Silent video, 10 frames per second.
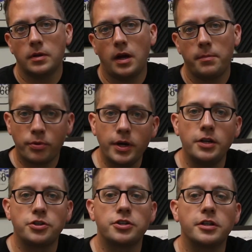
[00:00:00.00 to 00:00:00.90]
I'm
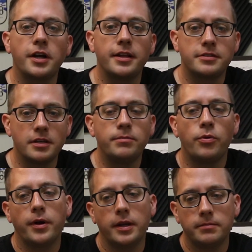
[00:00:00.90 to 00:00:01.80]
pretty sure at some
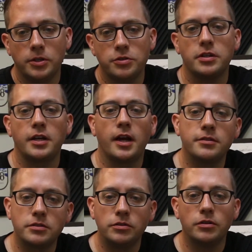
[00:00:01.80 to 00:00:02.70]
point, usually in high
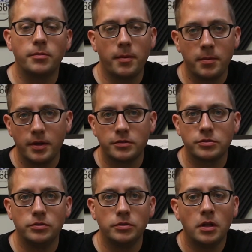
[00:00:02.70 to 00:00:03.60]
school or maybe middle
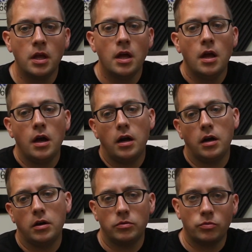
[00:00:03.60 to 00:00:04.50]
school,
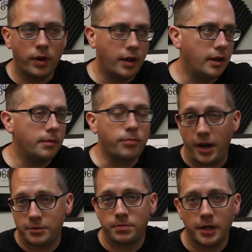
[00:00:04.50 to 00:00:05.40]
we
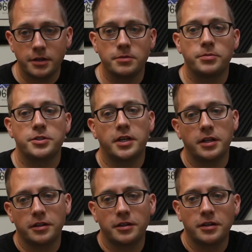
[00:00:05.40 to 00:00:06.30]
brass players in
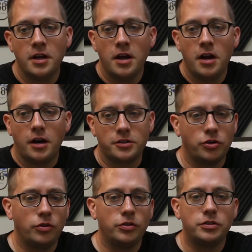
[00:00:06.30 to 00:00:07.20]
particular are
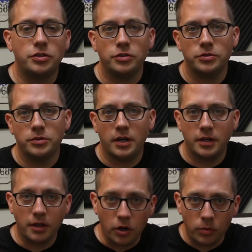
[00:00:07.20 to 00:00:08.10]
told
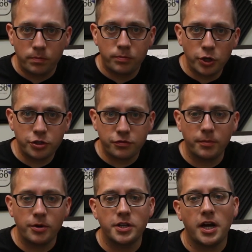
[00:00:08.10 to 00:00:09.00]
to push
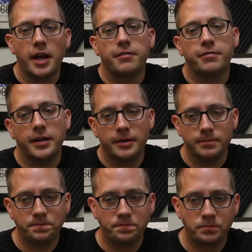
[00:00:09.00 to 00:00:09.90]
from your diaphragm
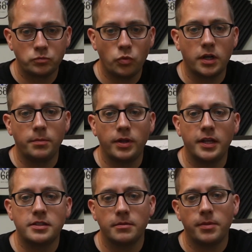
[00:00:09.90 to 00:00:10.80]
when
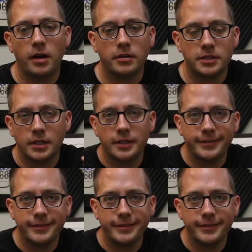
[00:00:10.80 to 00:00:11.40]
complaints about